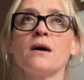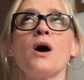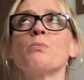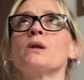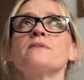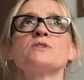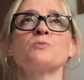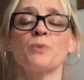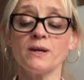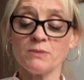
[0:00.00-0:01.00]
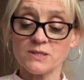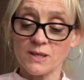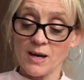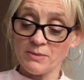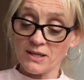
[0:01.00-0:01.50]
"I believe the spring must have
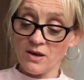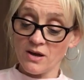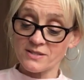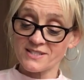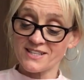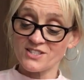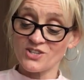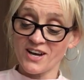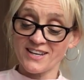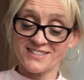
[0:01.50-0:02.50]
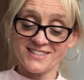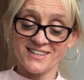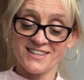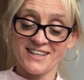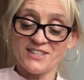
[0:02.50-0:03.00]
come at last," said the giant,
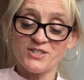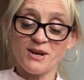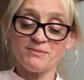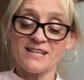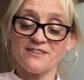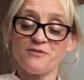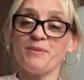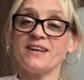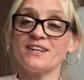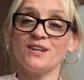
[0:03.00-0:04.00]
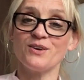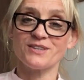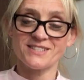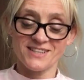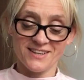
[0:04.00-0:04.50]
and he jumped out of bed and
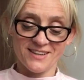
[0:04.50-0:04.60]
looked.